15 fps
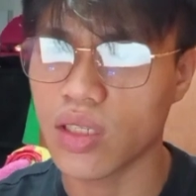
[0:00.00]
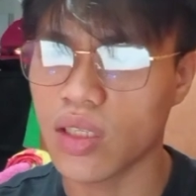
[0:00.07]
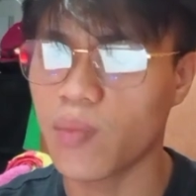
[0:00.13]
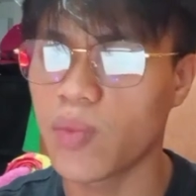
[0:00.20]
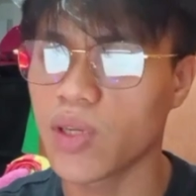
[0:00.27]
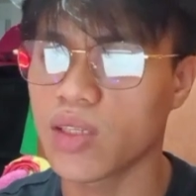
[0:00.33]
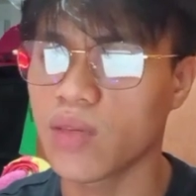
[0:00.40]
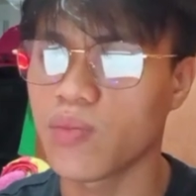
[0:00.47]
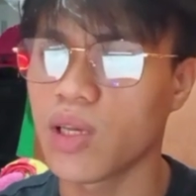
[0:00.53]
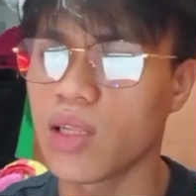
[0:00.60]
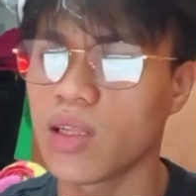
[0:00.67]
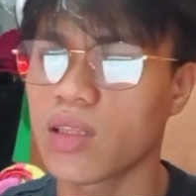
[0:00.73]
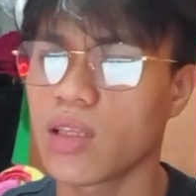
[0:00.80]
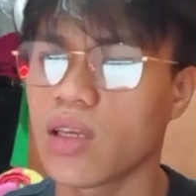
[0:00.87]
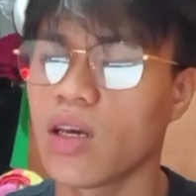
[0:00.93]
the
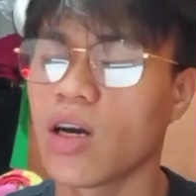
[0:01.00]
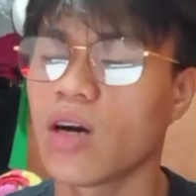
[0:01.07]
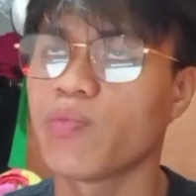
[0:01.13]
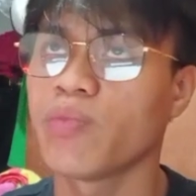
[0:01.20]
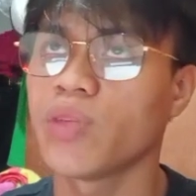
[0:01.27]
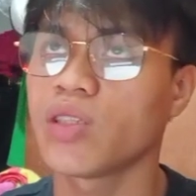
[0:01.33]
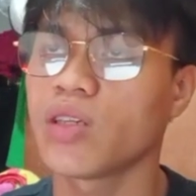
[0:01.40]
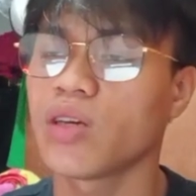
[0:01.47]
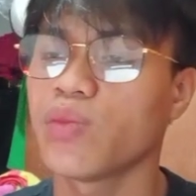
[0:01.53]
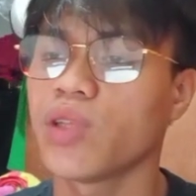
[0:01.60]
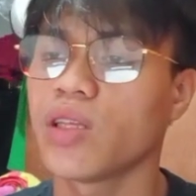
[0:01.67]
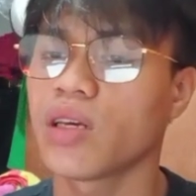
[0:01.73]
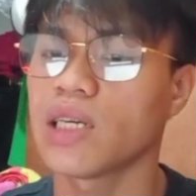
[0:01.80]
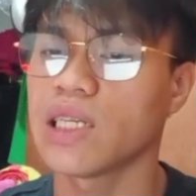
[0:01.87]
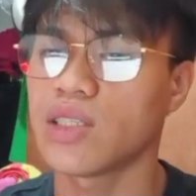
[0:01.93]
possibility of
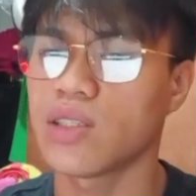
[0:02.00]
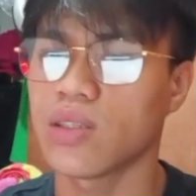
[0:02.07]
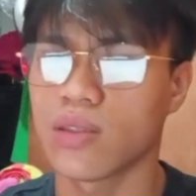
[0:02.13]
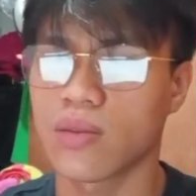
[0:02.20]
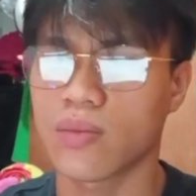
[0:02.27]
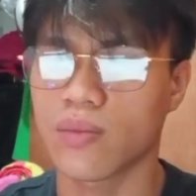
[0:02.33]
miscommunication.